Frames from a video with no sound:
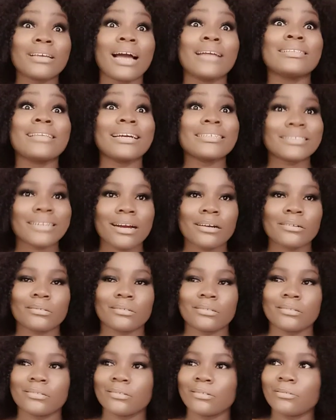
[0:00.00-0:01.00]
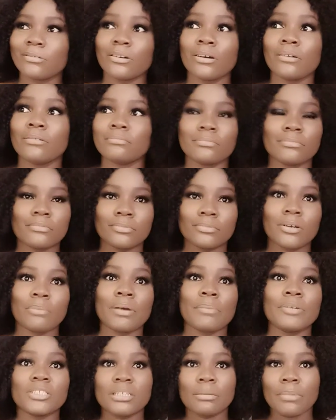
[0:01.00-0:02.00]
I dash out, so don't
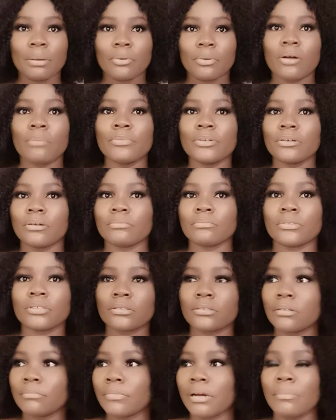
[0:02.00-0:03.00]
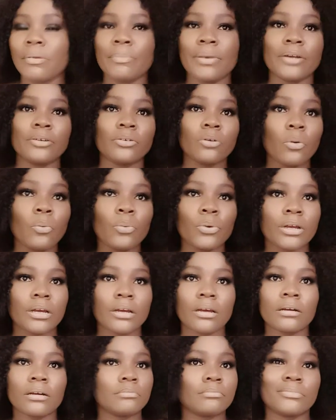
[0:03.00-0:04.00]
mind me time I'm coming on screen. Maybe I don't
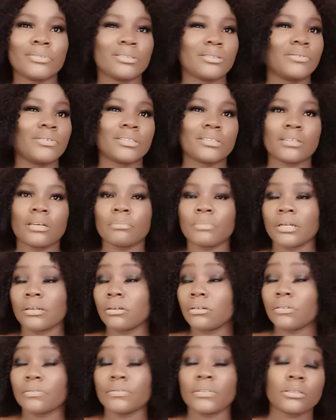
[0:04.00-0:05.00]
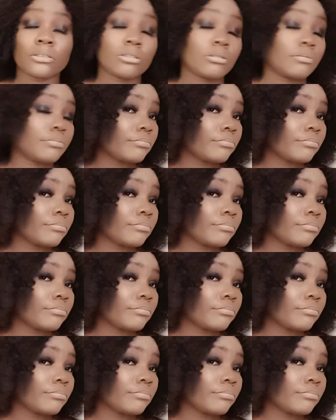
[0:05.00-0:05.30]
wear most of the time and all of that stuff.